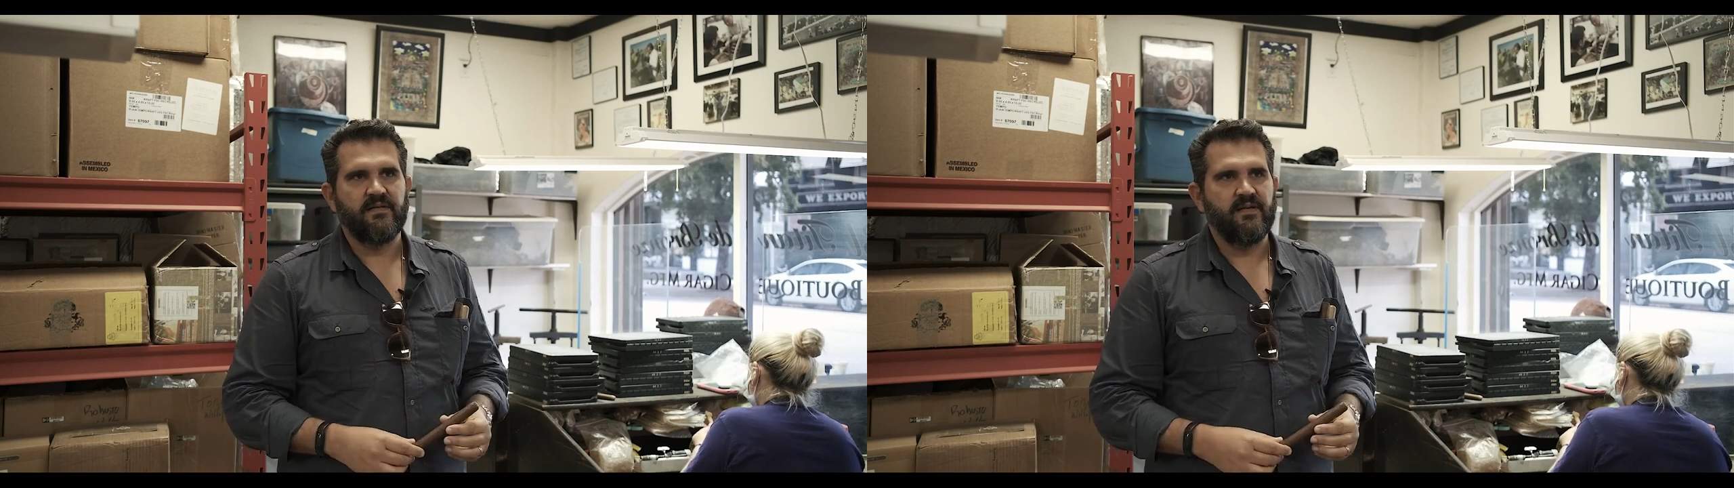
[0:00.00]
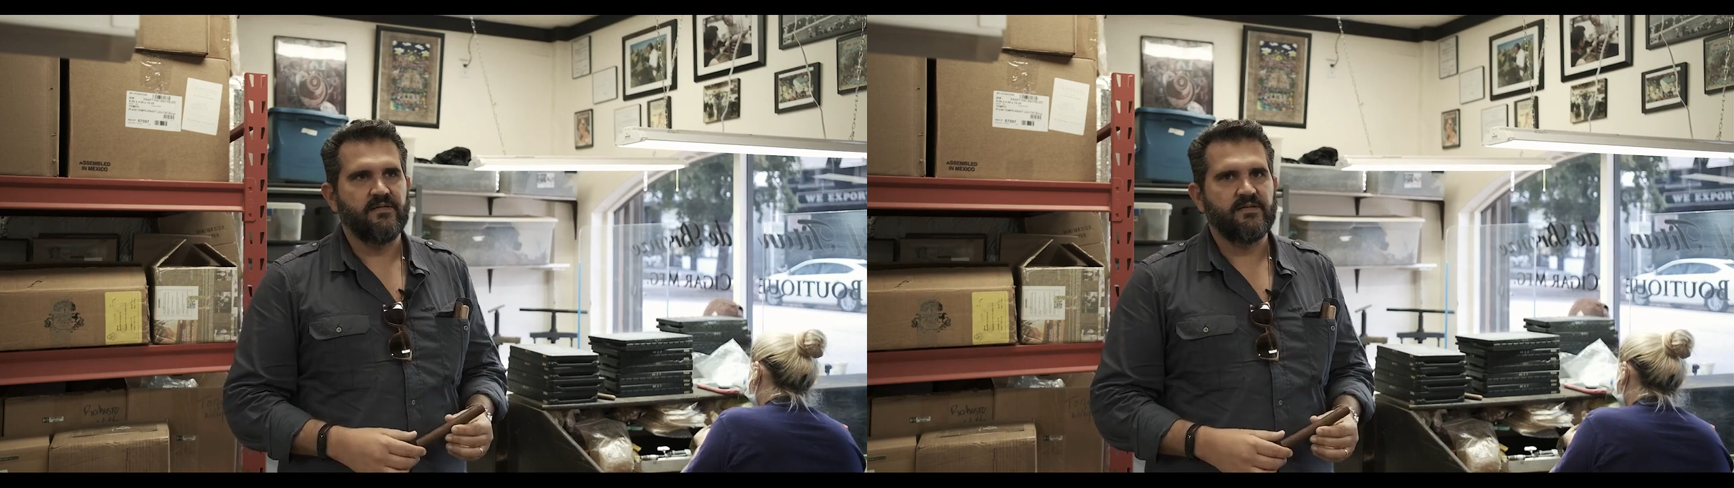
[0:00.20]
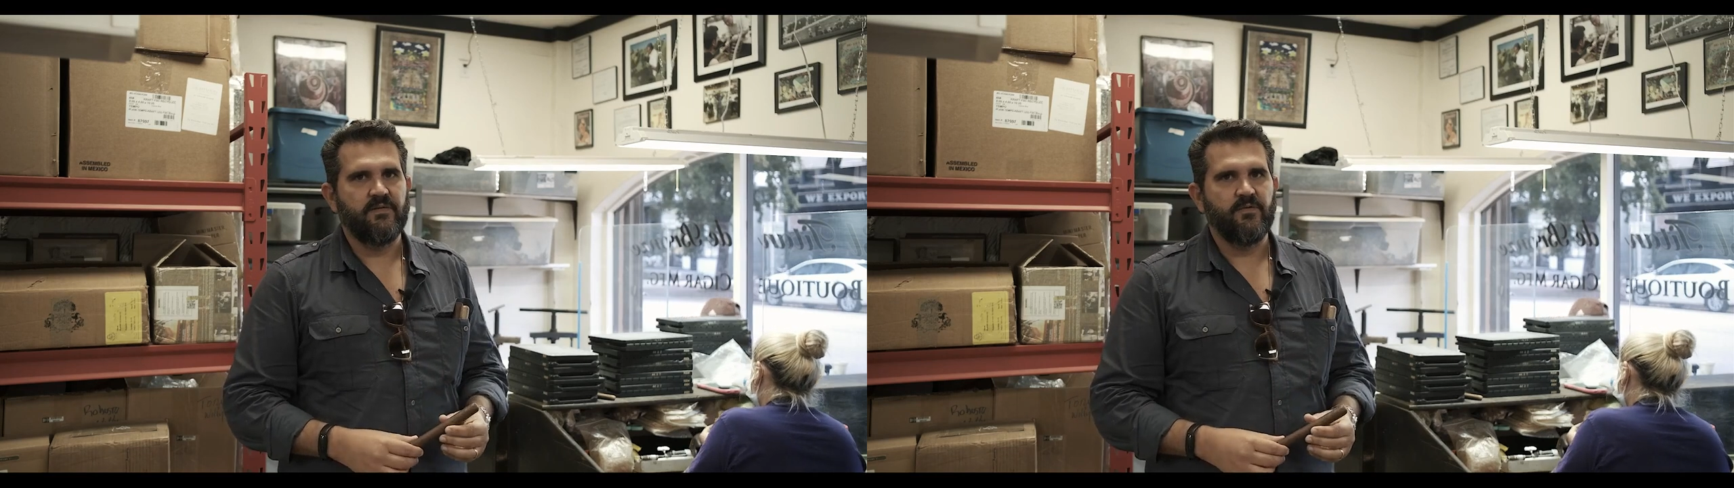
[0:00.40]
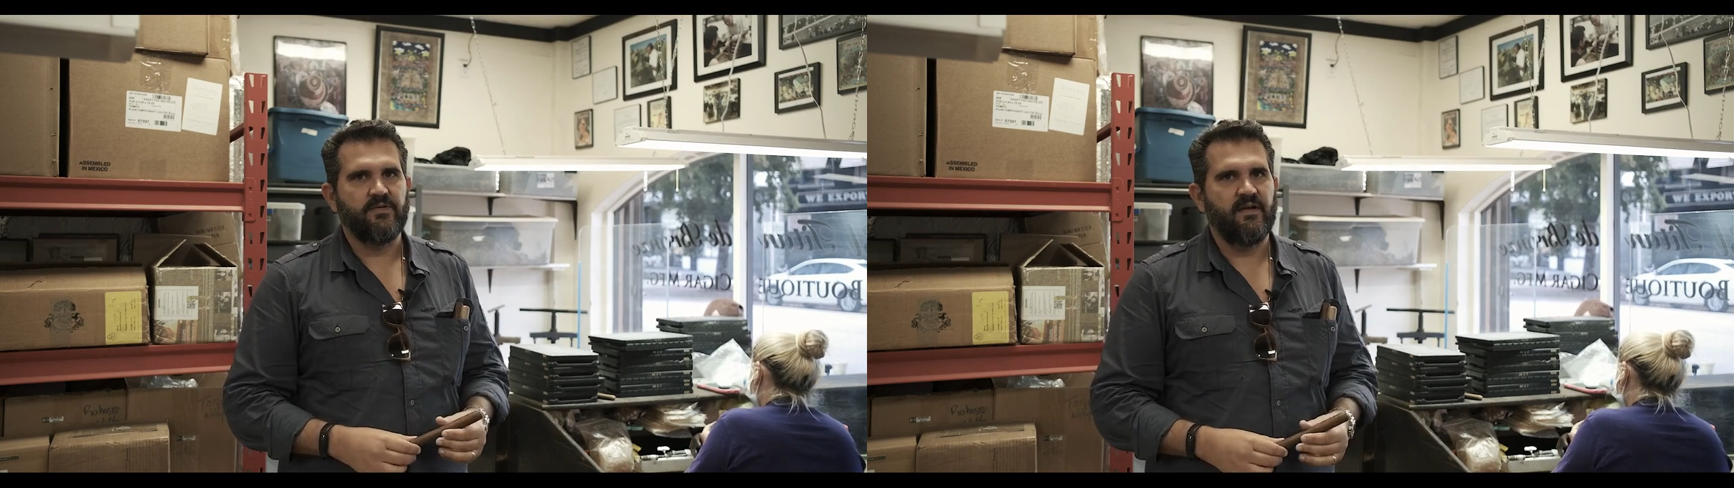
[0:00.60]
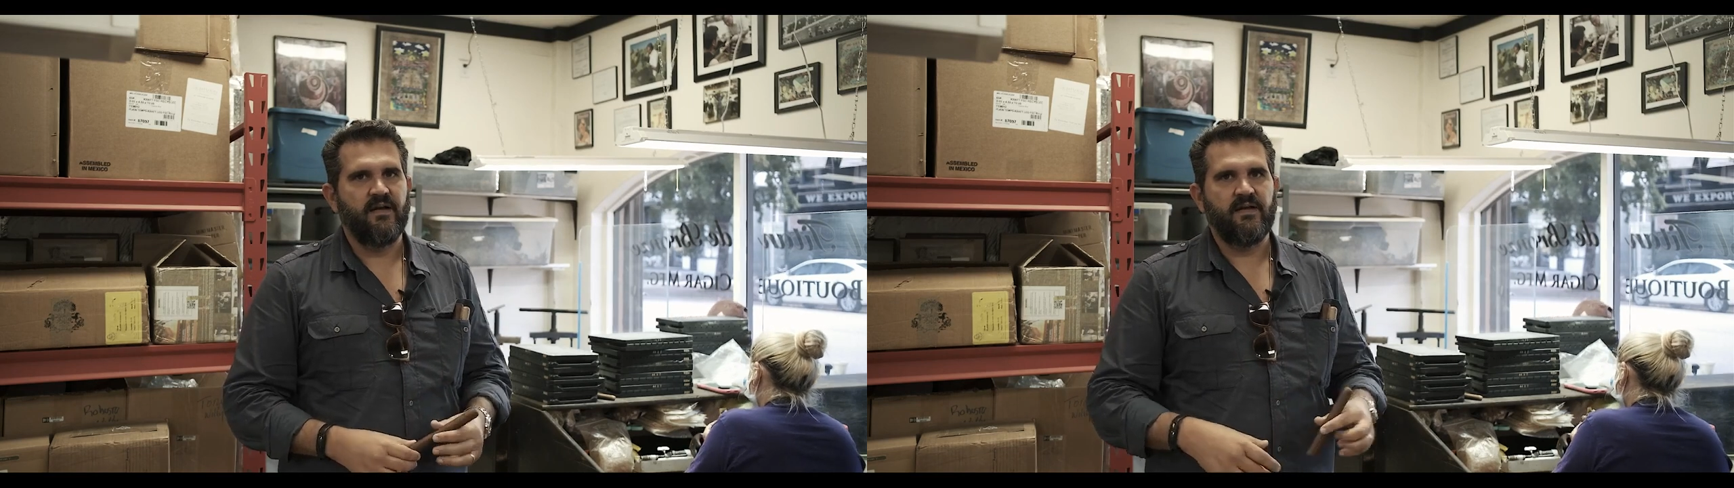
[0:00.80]
of the year several
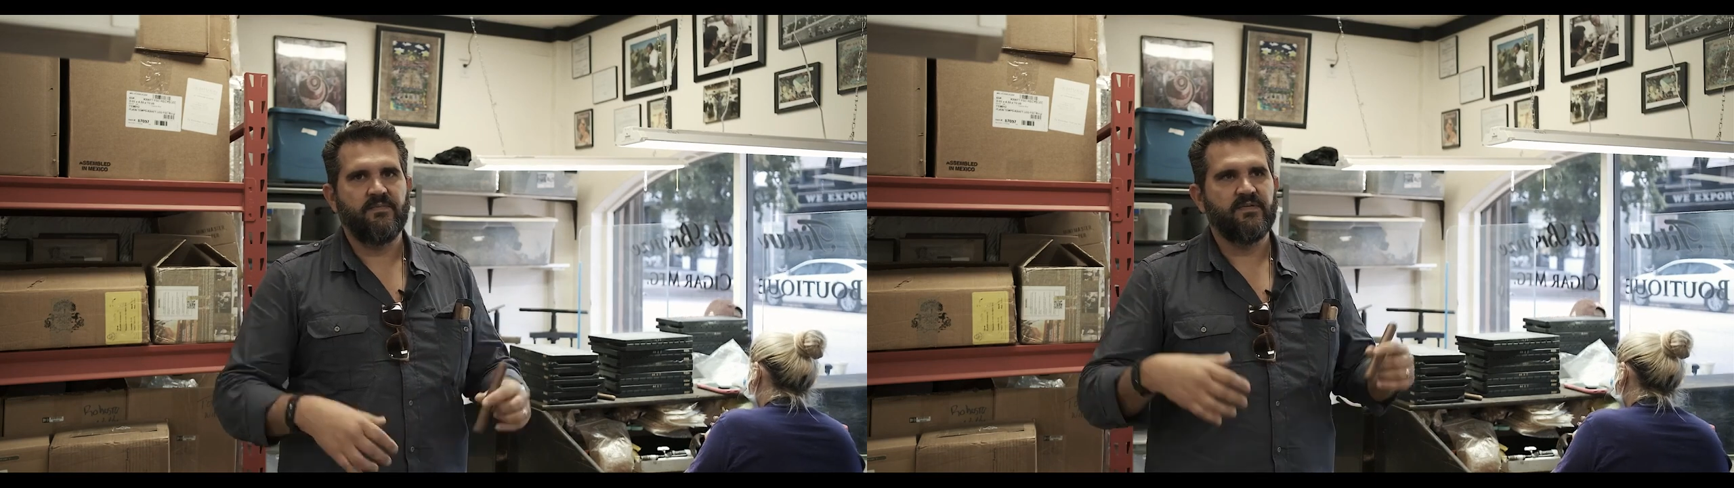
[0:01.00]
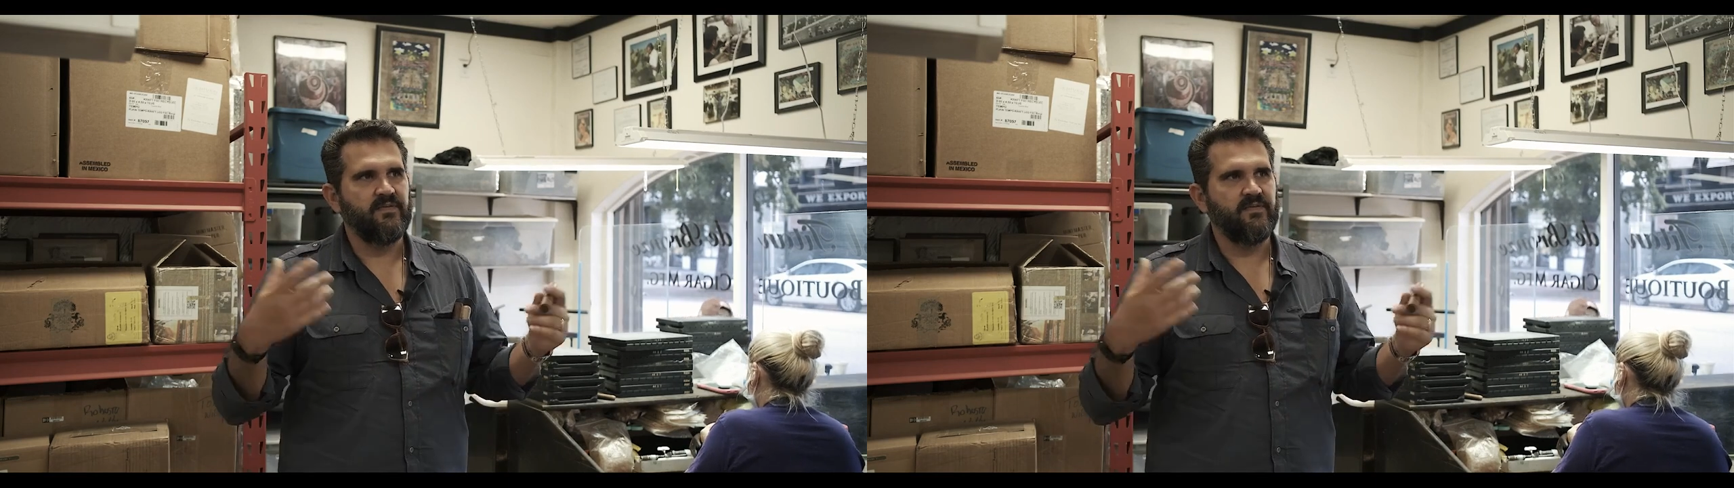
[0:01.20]
times,